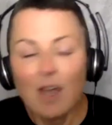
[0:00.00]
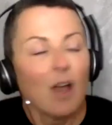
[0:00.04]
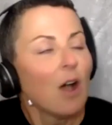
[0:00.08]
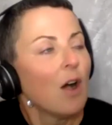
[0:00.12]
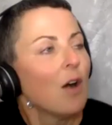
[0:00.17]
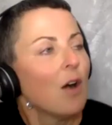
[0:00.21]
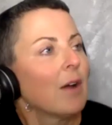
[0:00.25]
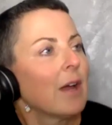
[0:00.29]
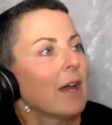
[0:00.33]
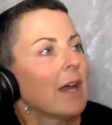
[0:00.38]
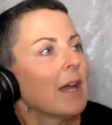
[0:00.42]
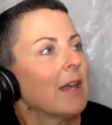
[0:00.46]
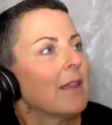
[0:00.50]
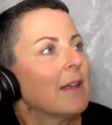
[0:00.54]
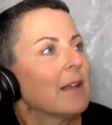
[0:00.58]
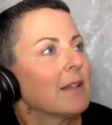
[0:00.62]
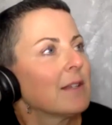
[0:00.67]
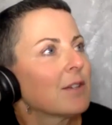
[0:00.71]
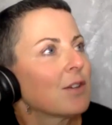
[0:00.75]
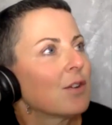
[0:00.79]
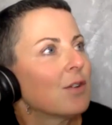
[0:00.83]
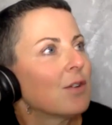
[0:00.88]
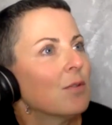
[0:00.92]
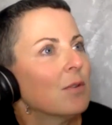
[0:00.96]
Okay,
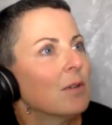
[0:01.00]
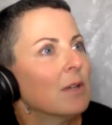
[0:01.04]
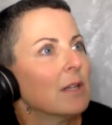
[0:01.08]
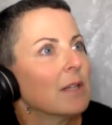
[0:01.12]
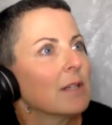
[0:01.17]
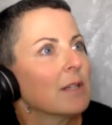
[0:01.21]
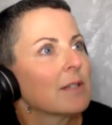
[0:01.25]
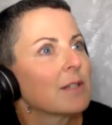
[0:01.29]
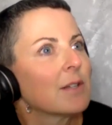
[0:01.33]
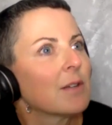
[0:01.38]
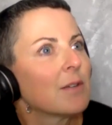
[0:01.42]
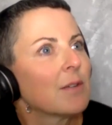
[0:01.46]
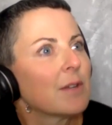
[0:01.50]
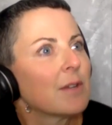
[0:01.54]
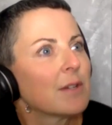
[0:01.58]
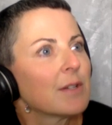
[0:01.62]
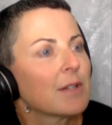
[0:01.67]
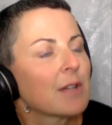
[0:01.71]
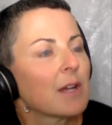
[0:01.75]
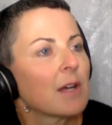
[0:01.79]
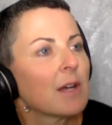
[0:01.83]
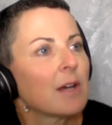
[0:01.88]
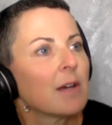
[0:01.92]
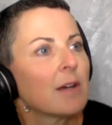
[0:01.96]
that's cool. So there
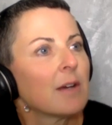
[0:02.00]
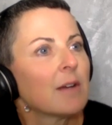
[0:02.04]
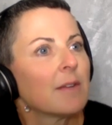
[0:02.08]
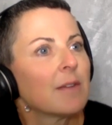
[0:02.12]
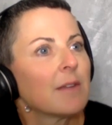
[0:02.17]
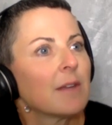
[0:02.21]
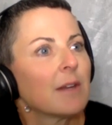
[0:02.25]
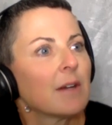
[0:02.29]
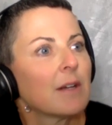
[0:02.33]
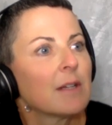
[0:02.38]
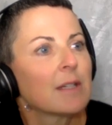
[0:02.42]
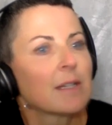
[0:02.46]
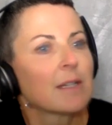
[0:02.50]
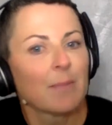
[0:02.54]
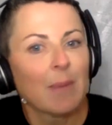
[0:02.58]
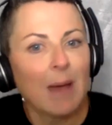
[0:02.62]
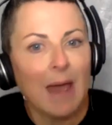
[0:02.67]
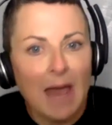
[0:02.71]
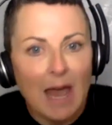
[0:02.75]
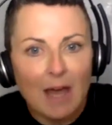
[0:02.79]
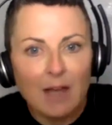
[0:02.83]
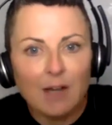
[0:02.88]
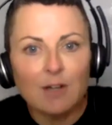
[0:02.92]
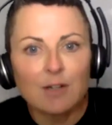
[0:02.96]
is a
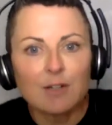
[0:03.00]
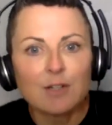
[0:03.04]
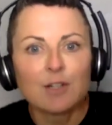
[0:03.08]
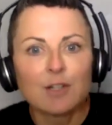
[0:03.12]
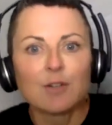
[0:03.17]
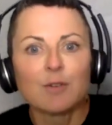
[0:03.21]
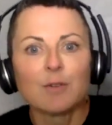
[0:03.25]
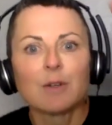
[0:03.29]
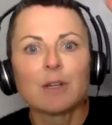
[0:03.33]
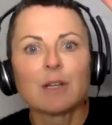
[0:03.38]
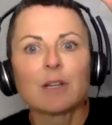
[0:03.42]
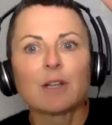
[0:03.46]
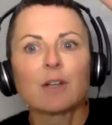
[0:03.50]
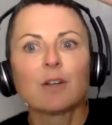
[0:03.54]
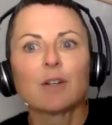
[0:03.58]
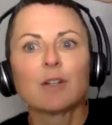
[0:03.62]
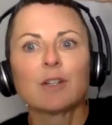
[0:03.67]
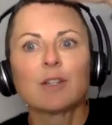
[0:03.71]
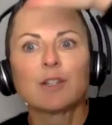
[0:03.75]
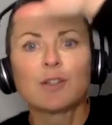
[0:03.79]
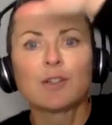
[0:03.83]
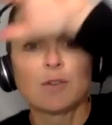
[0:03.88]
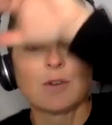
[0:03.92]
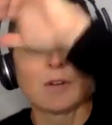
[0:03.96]
pattern to a good
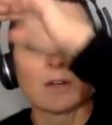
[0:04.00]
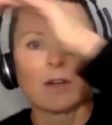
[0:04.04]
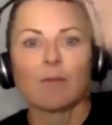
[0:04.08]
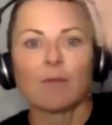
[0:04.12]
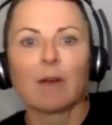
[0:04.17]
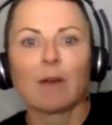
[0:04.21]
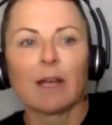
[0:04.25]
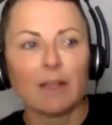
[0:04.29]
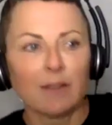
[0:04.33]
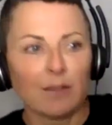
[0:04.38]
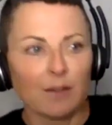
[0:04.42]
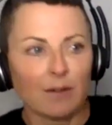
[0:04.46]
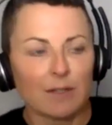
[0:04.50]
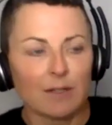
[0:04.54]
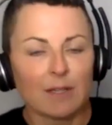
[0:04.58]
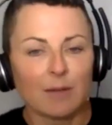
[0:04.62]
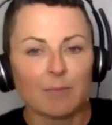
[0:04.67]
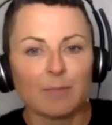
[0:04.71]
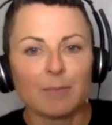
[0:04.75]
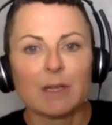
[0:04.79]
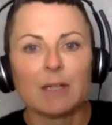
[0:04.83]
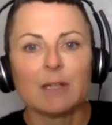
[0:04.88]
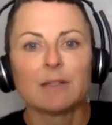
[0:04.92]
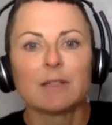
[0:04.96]
story, right? There is a
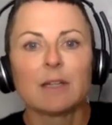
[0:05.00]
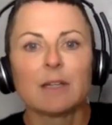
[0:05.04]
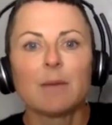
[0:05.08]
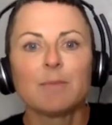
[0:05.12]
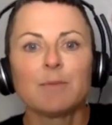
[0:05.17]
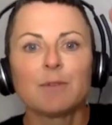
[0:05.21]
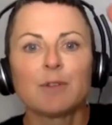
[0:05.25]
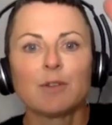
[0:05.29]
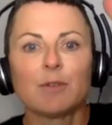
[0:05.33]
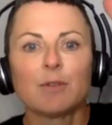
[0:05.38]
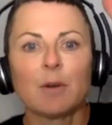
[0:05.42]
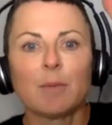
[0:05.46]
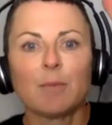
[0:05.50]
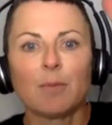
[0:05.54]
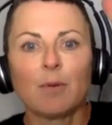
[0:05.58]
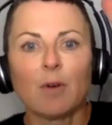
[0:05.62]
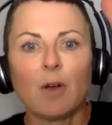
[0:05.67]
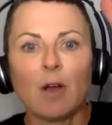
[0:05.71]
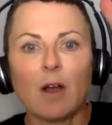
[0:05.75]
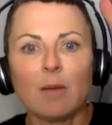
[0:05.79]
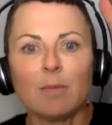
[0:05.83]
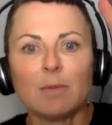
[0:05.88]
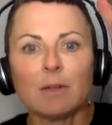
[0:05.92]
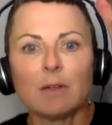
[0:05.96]
build up to a
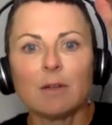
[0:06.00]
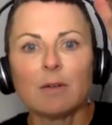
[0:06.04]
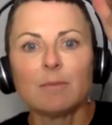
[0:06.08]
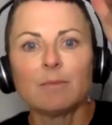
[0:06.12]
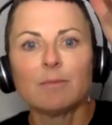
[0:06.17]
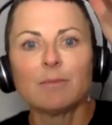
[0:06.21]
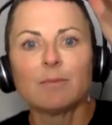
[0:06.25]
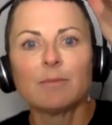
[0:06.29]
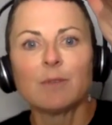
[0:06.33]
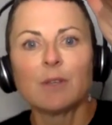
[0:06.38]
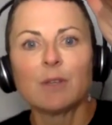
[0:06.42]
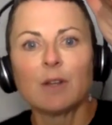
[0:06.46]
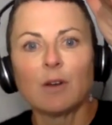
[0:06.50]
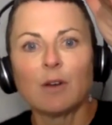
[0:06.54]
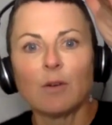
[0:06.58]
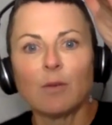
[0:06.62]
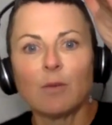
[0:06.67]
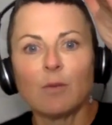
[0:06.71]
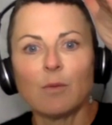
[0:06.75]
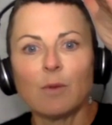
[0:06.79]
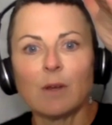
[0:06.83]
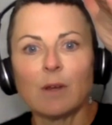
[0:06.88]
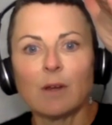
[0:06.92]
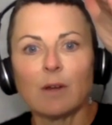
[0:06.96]
problem.
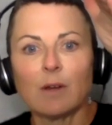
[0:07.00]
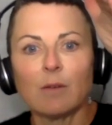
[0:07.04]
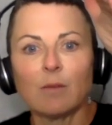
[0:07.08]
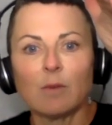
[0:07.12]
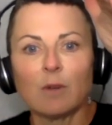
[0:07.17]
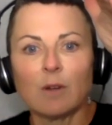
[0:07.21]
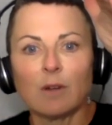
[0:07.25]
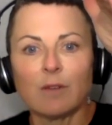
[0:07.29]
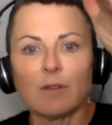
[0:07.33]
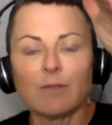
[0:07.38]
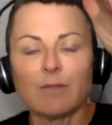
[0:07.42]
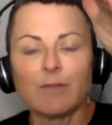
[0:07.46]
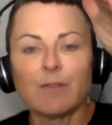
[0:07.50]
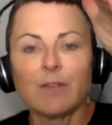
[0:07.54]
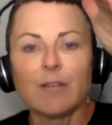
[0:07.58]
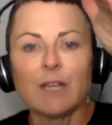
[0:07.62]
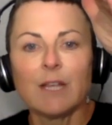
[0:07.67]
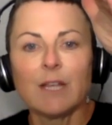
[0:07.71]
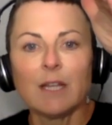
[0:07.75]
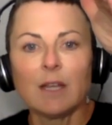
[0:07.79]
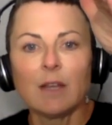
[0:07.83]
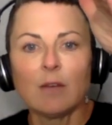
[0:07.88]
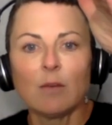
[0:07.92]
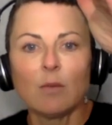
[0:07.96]
We're
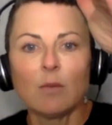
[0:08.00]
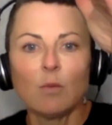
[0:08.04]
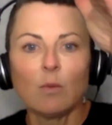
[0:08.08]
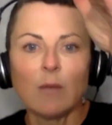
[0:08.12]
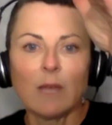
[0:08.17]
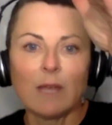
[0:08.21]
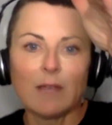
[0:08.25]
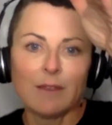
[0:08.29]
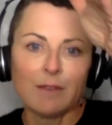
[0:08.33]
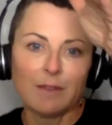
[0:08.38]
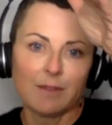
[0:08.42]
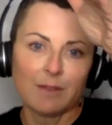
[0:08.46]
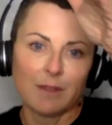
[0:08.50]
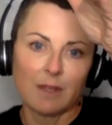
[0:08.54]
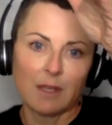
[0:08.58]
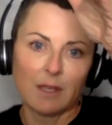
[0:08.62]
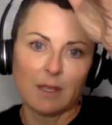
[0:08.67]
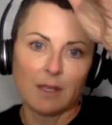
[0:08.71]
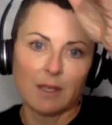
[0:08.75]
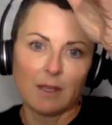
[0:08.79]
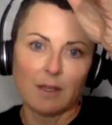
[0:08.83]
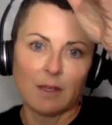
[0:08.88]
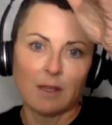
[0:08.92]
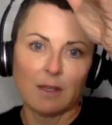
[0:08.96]
feeling with
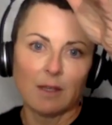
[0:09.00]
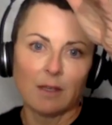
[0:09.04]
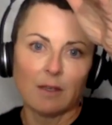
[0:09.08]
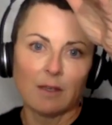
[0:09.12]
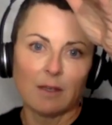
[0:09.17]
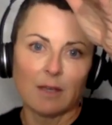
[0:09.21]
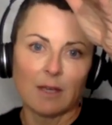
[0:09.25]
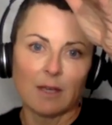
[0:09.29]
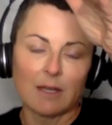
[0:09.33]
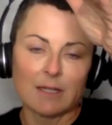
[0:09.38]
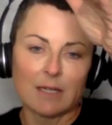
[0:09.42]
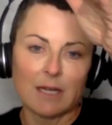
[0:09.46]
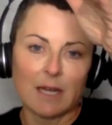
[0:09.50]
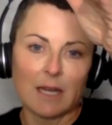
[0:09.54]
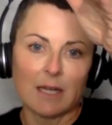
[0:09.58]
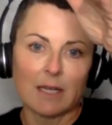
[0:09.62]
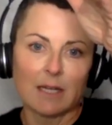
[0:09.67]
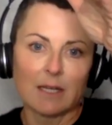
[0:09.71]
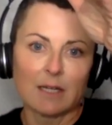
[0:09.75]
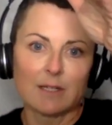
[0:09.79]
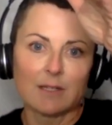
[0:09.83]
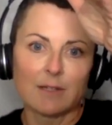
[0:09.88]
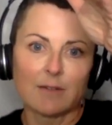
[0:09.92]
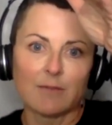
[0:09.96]
the
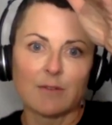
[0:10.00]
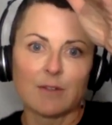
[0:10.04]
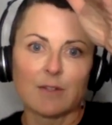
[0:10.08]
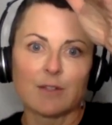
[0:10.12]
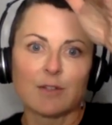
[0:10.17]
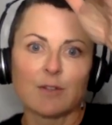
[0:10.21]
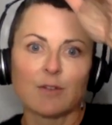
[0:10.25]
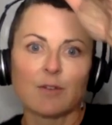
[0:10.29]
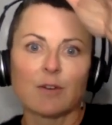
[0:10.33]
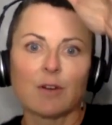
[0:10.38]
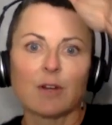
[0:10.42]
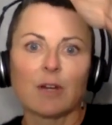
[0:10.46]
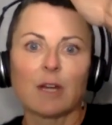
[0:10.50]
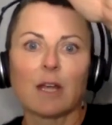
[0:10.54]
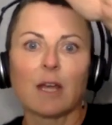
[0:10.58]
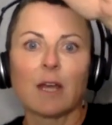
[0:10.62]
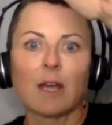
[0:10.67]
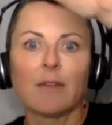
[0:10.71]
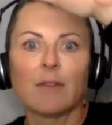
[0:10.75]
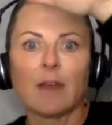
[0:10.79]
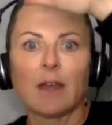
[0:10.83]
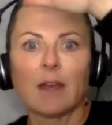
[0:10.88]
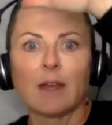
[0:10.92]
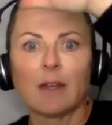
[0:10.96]
antagonist of the story,
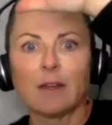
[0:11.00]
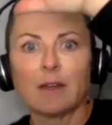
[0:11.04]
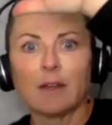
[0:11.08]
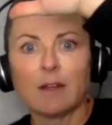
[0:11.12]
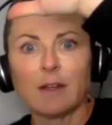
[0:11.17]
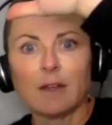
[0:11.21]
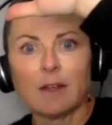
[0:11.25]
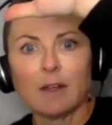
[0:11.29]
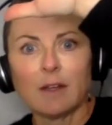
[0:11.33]
and then